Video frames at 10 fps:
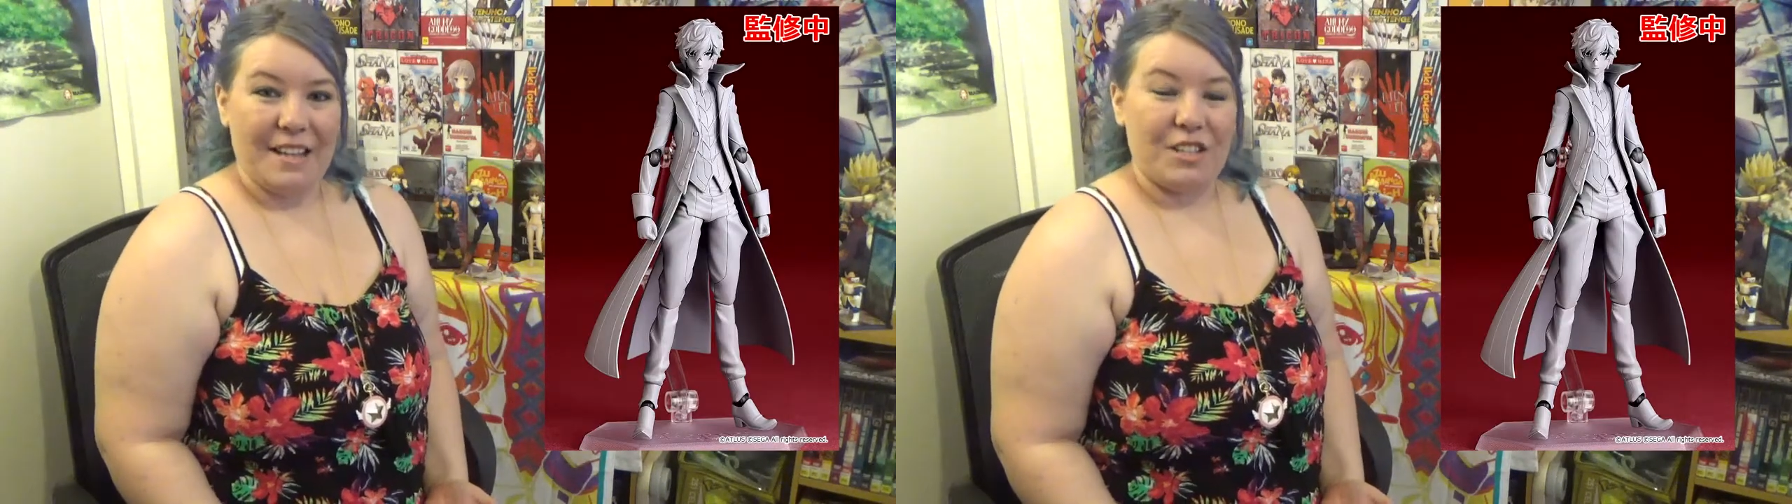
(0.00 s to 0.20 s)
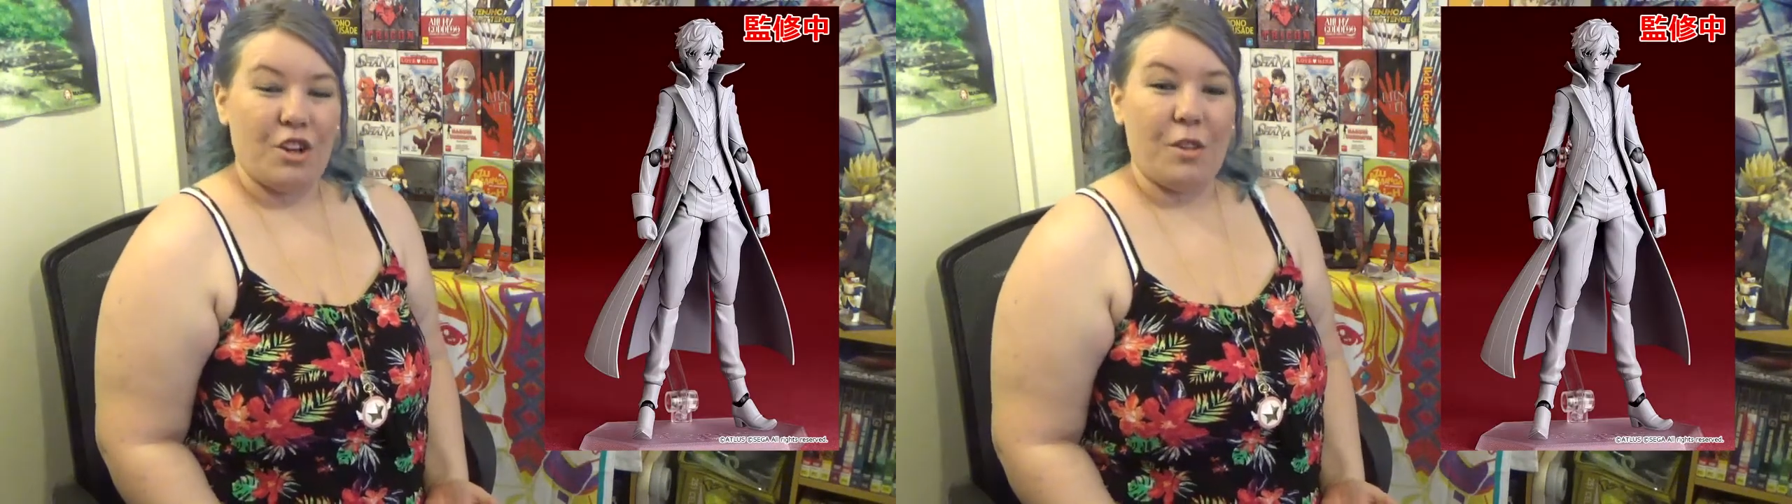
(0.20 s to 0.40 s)

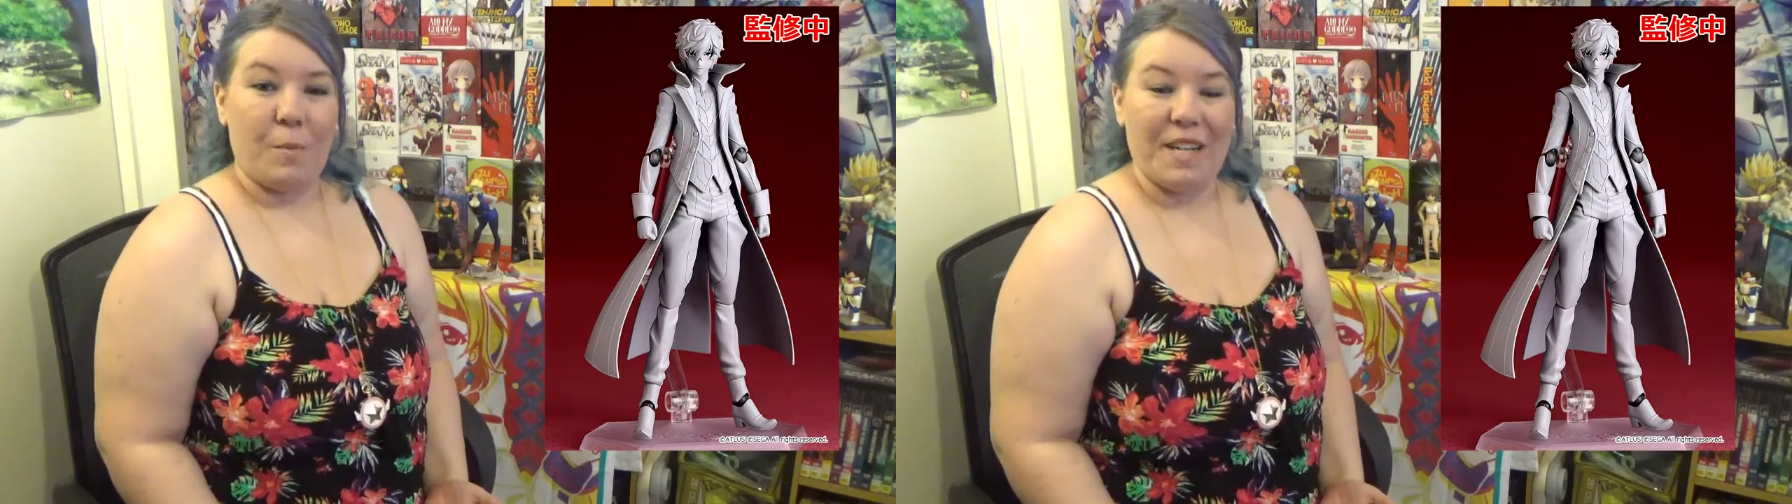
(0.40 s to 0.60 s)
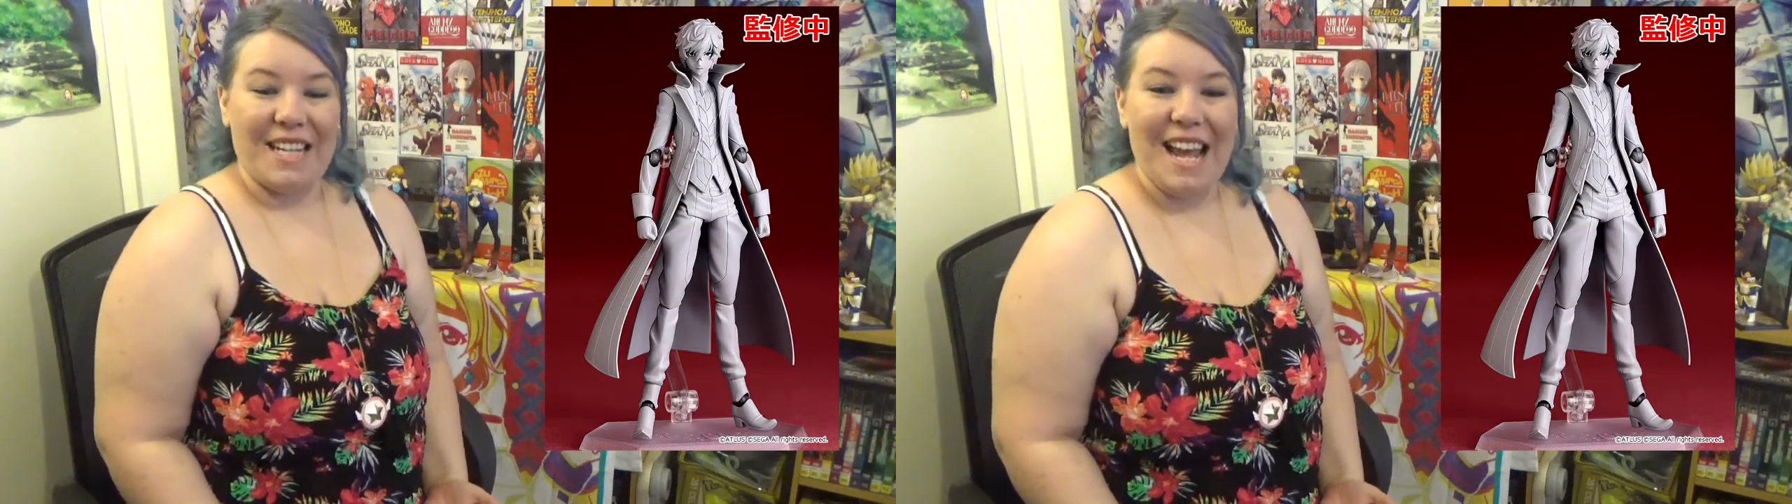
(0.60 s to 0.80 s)
So the
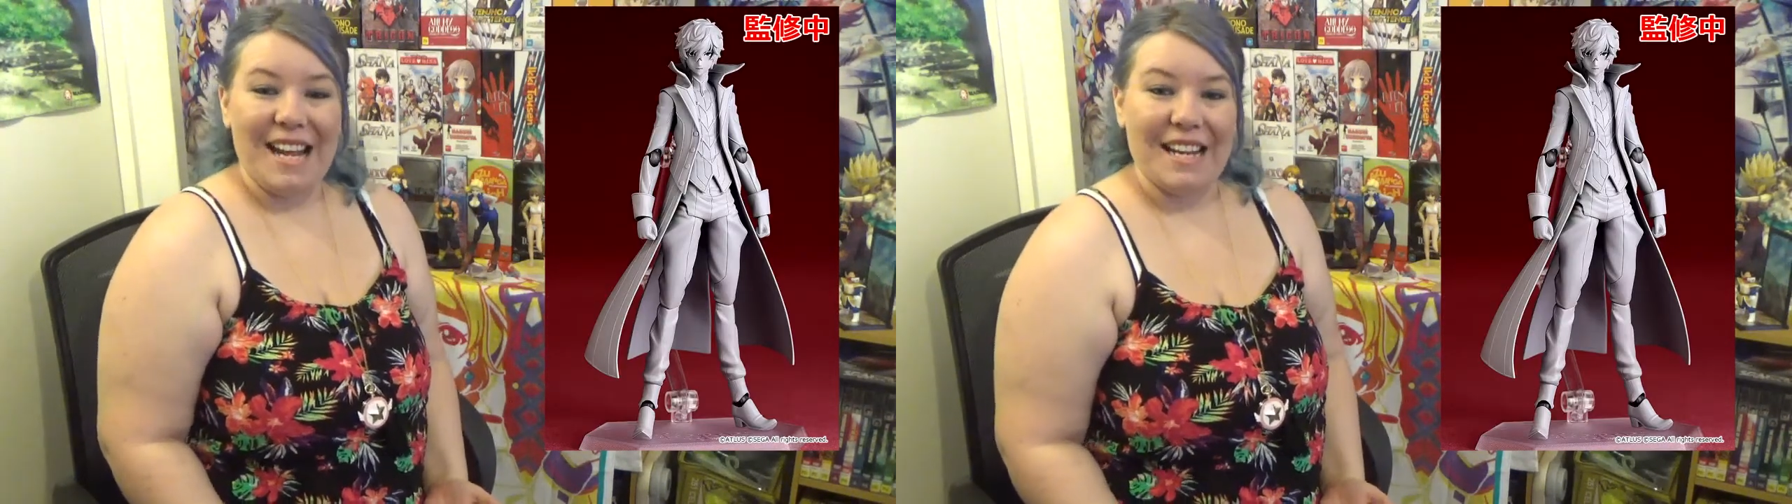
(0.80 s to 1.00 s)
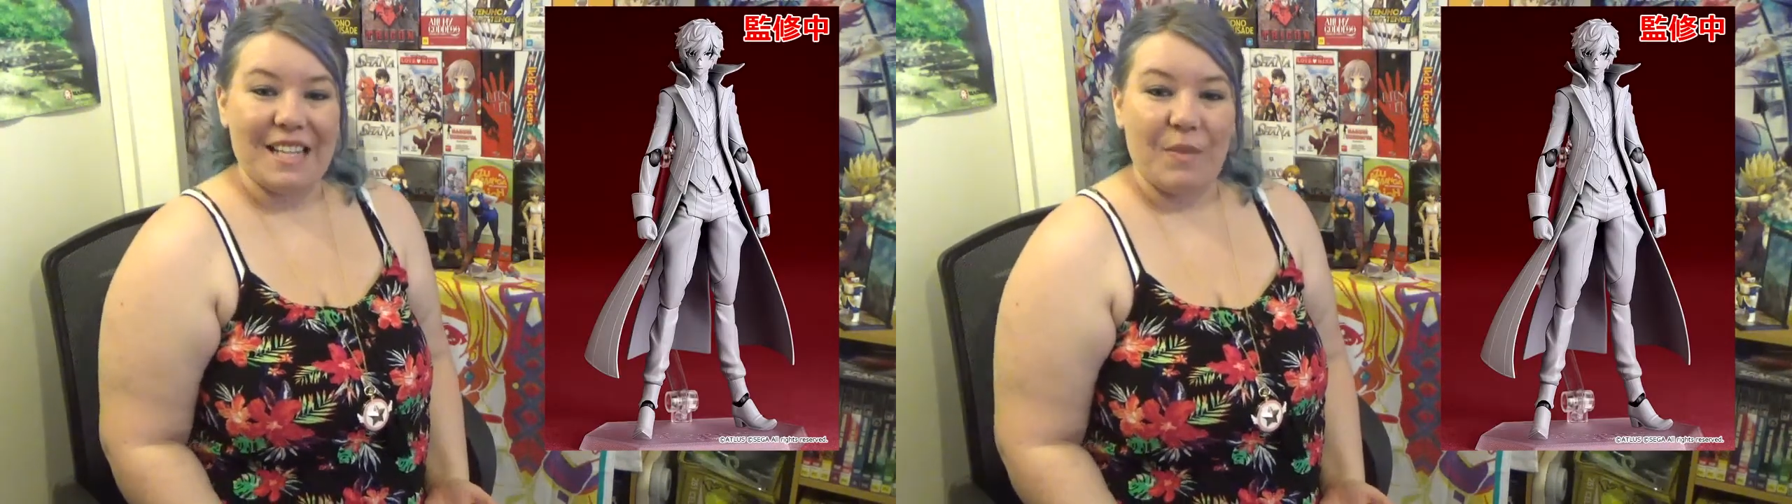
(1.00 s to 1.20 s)

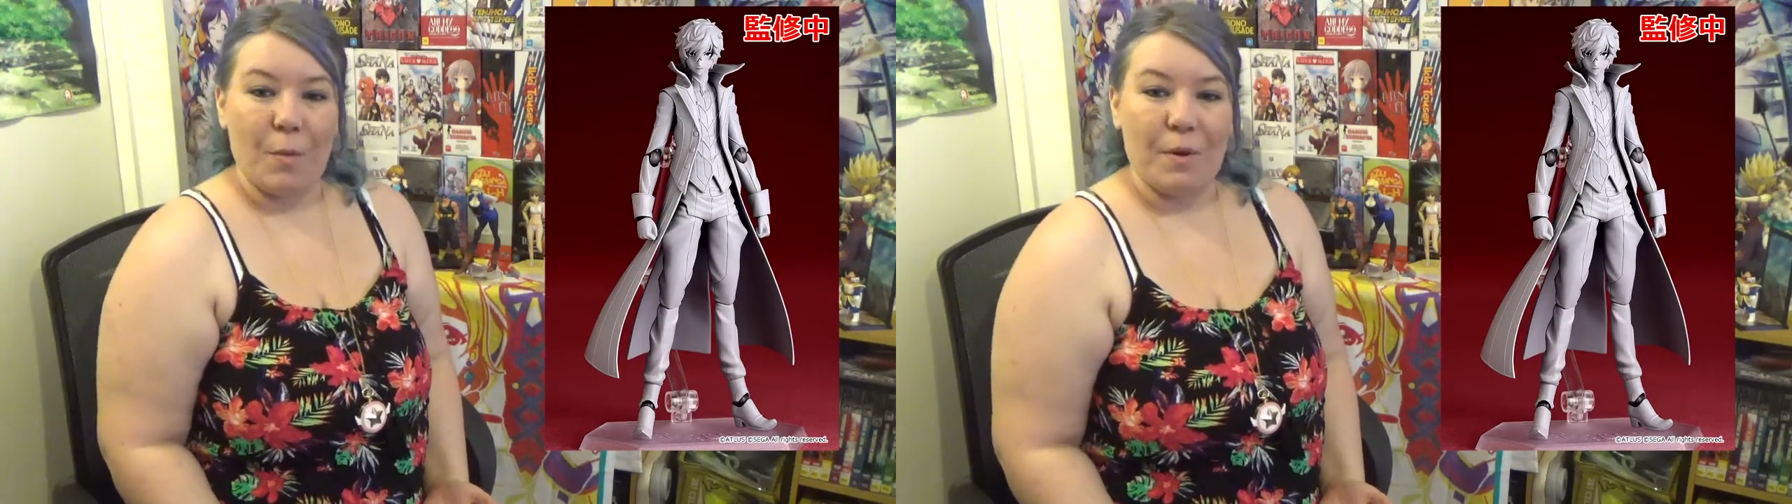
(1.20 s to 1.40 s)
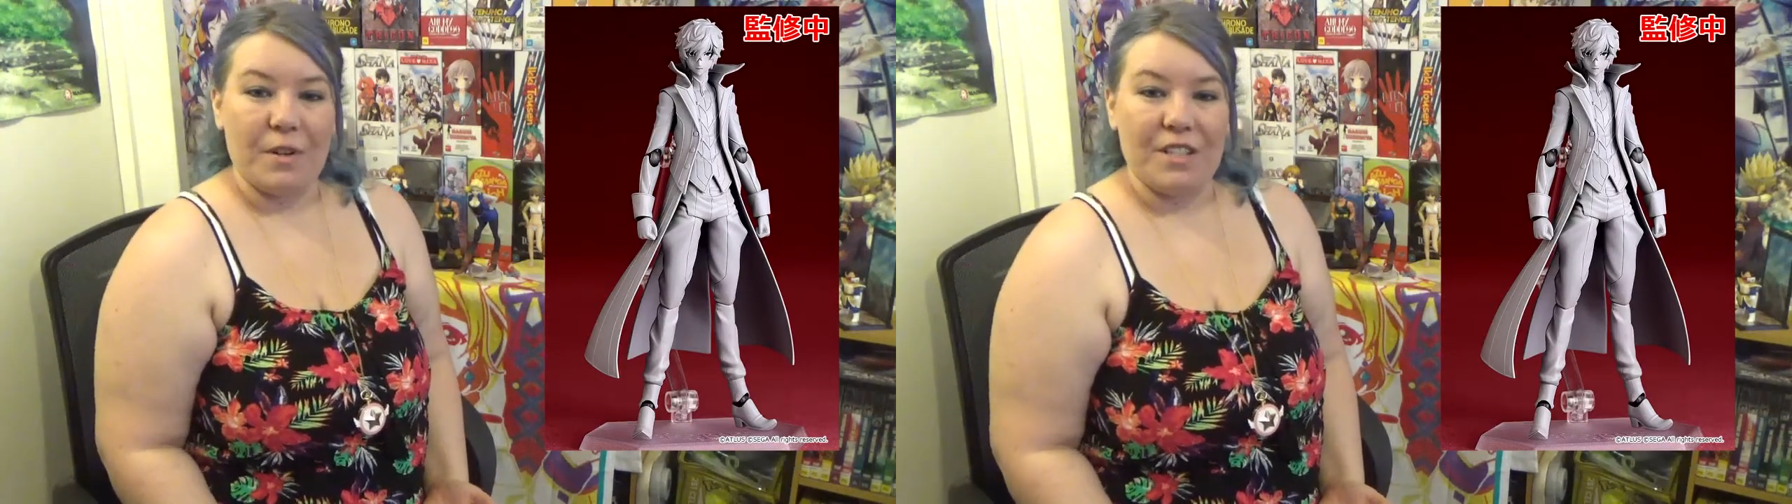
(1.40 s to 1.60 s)
protagonist
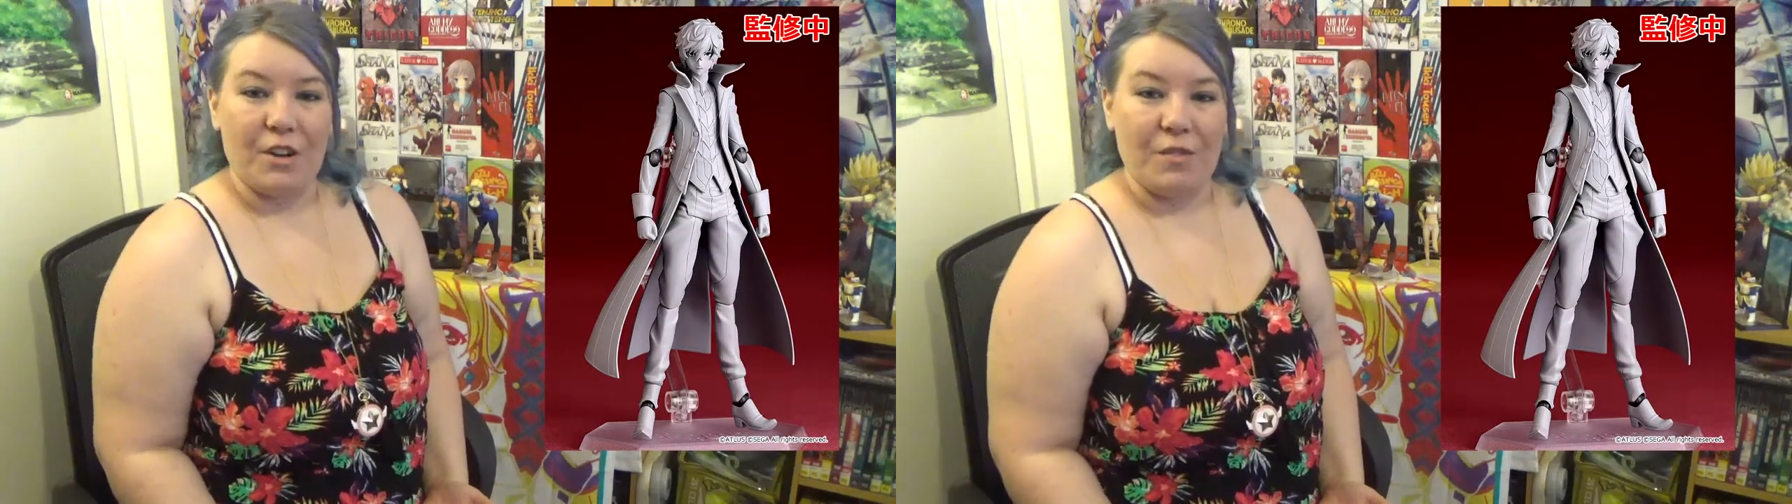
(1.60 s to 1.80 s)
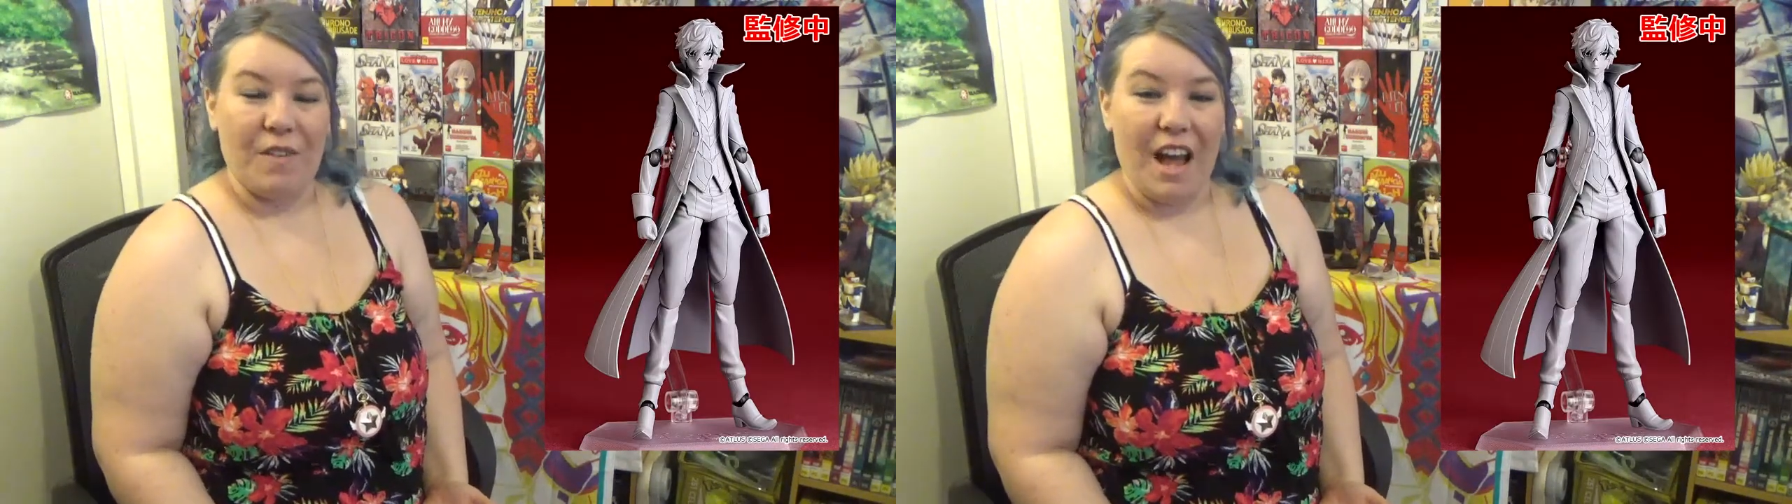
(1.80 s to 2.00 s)
from
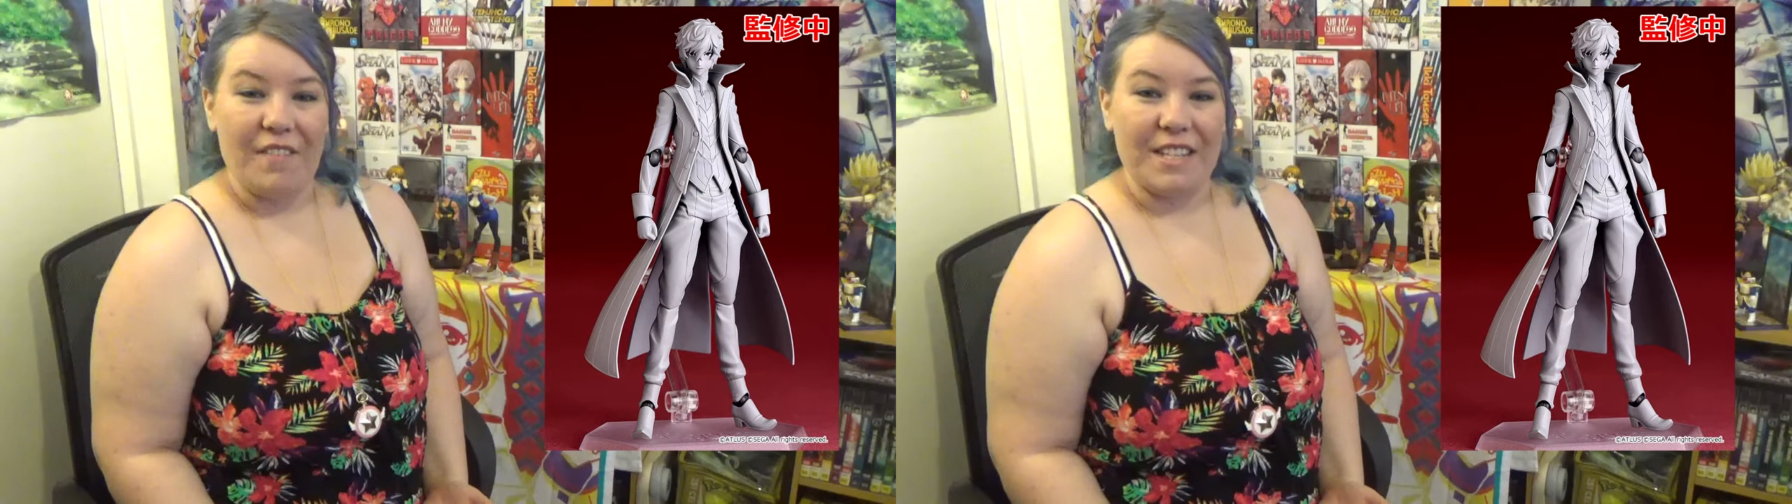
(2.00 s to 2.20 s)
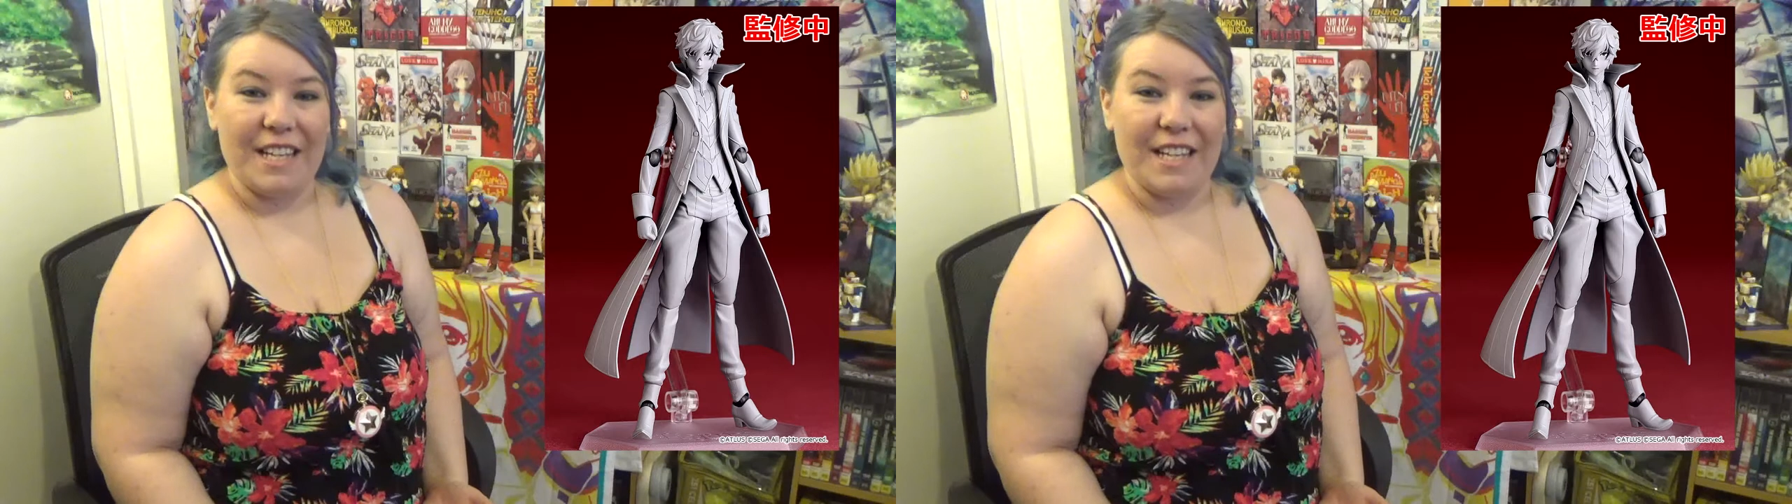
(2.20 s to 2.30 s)
Persona 5